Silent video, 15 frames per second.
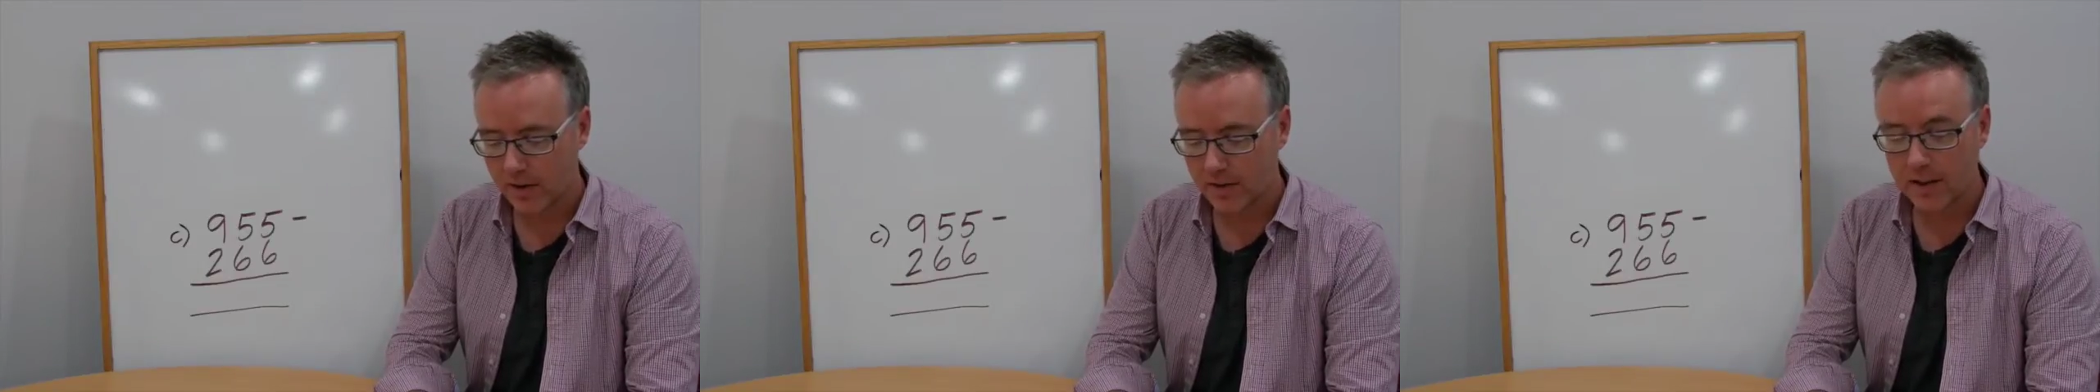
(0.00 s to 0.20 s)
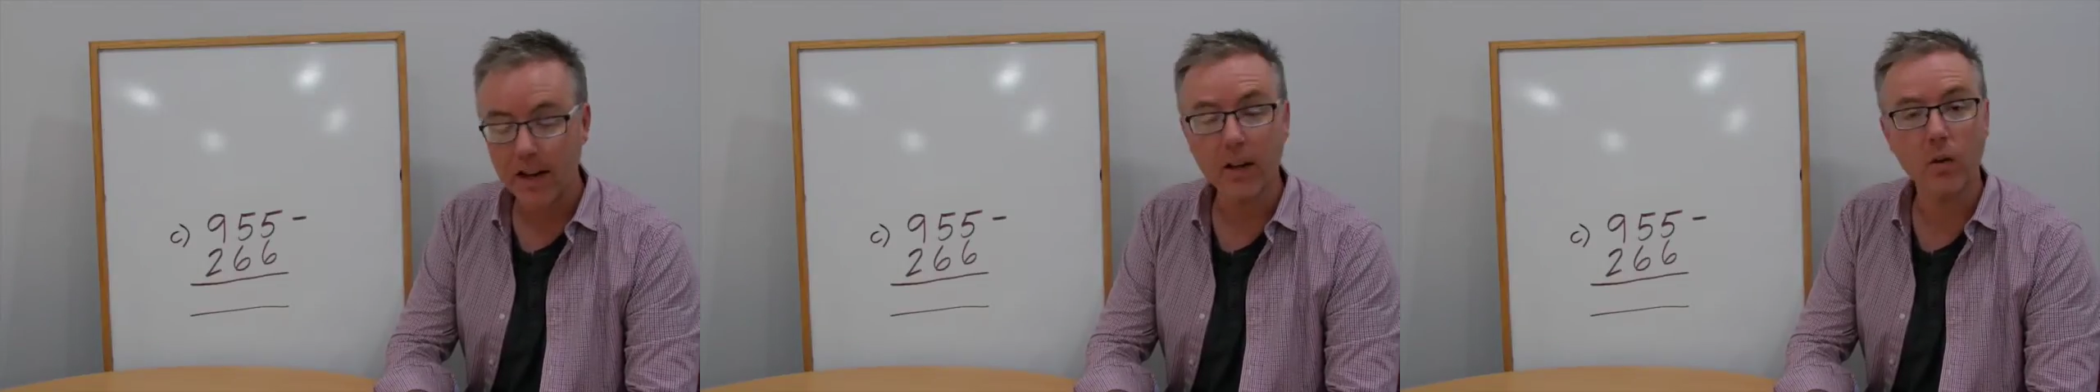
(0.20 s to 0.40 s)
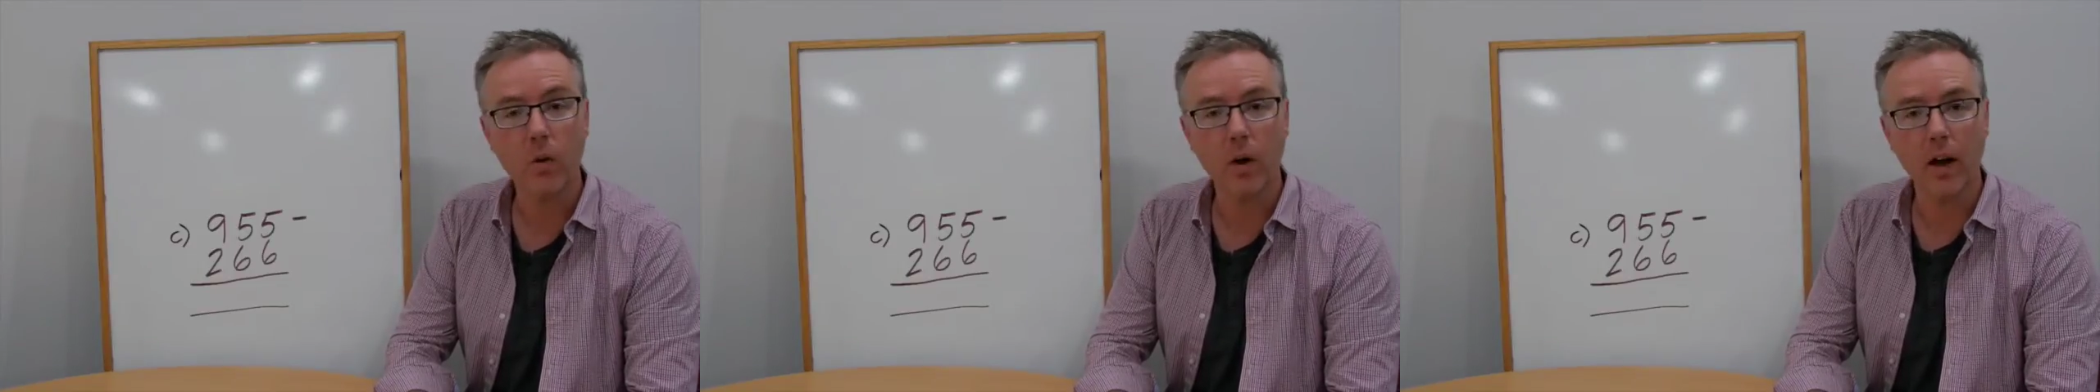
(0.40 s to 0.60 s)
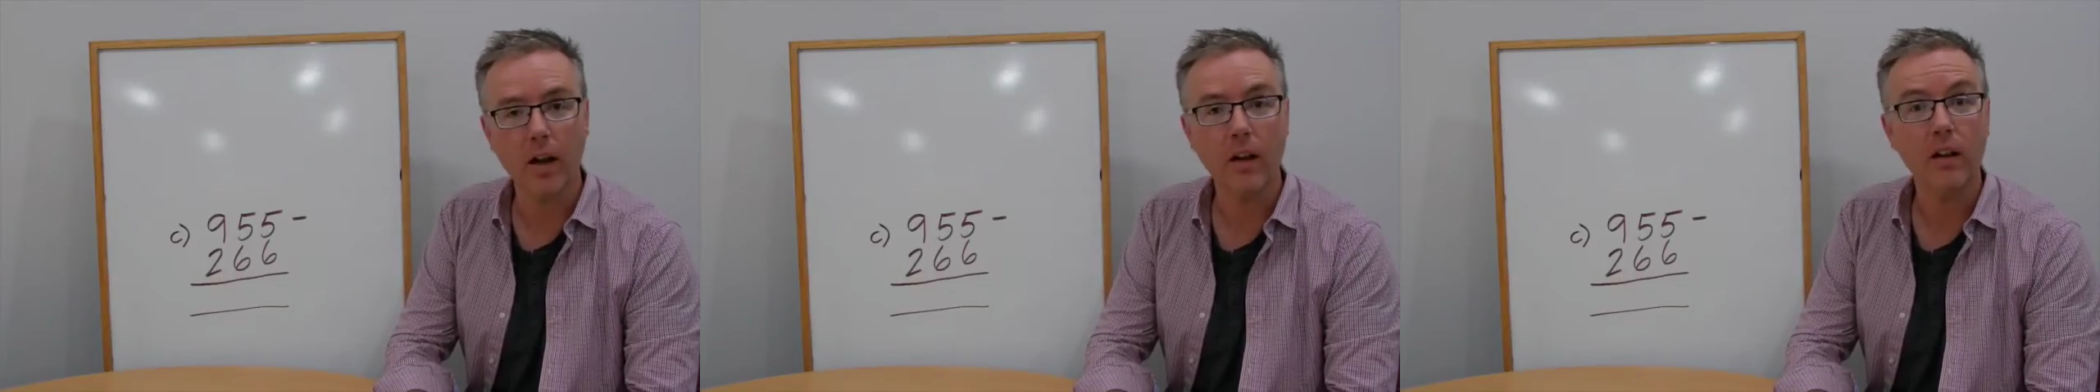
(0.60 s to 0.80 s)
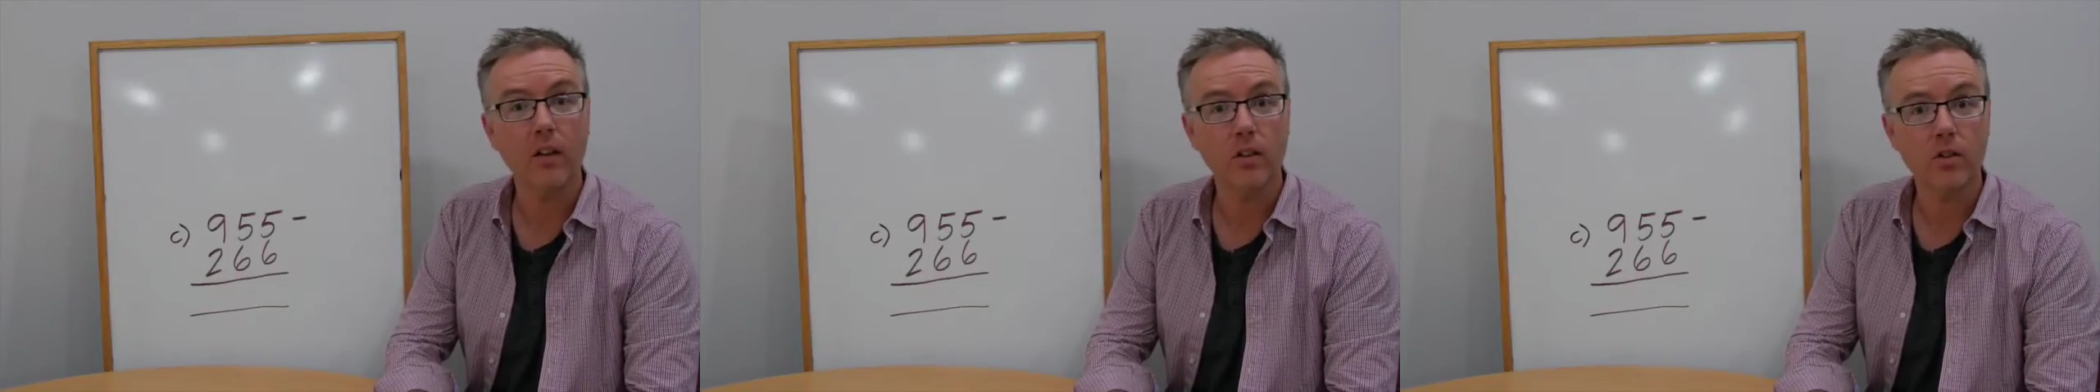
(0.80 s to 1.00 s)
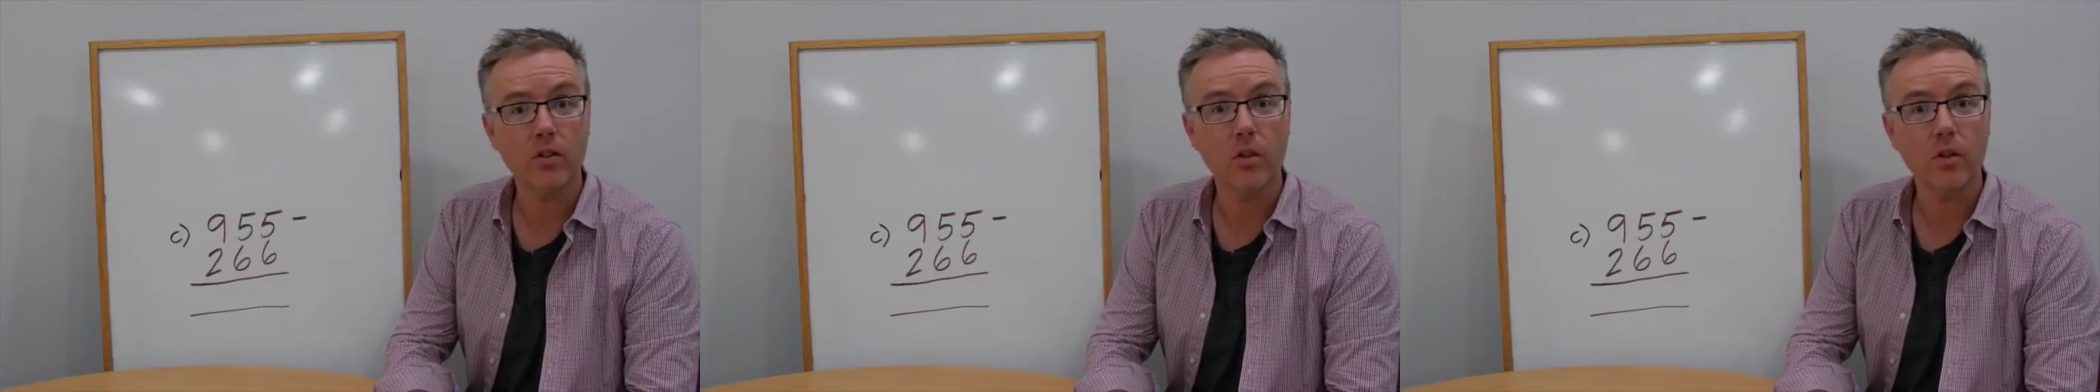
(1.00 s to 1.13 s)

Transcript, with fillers: take away